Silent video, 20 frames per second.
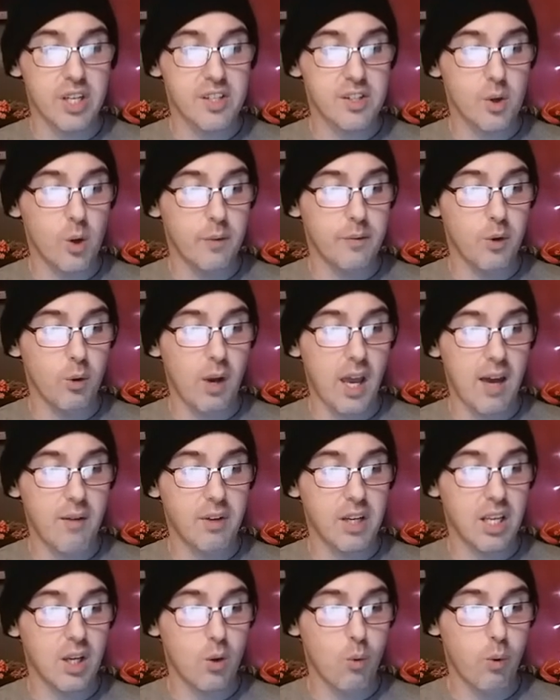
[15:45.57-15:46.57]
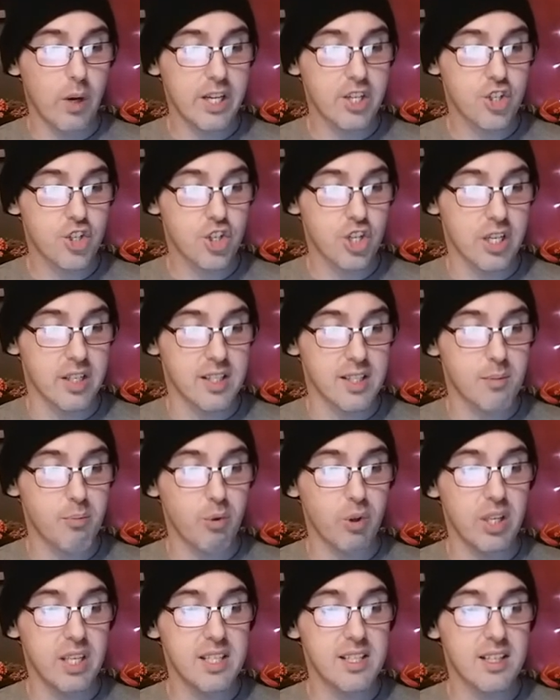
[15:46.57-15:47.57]
so if you have any questions,
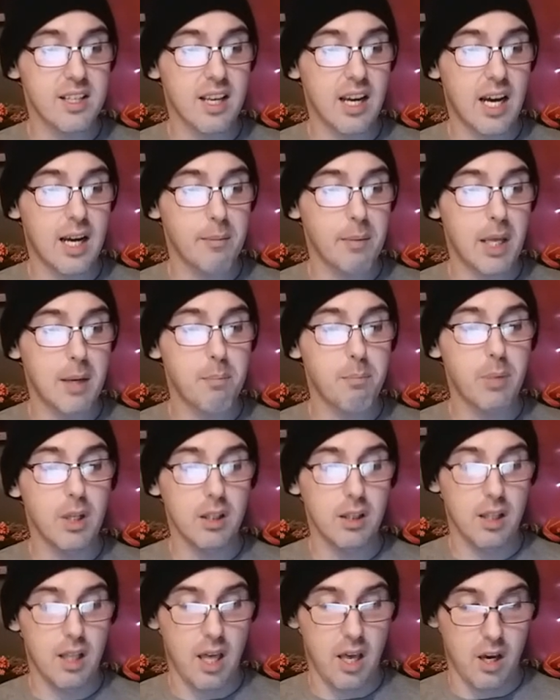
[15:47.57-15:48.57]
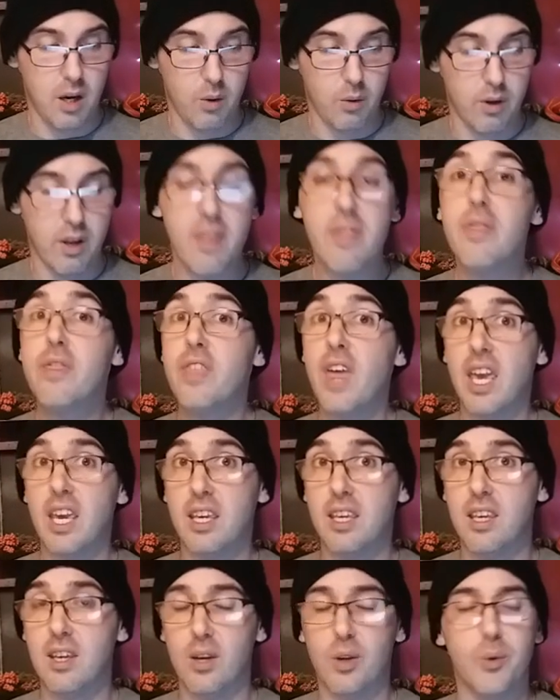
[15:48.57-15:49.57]
please comment below.
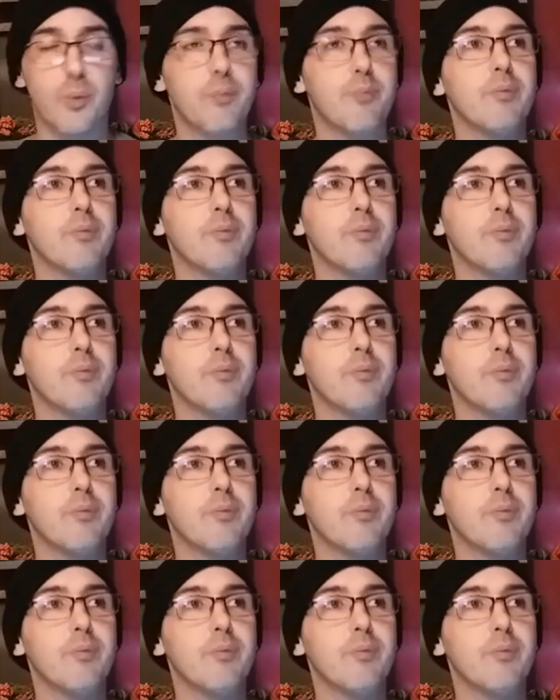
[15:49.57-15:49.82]
Thank you.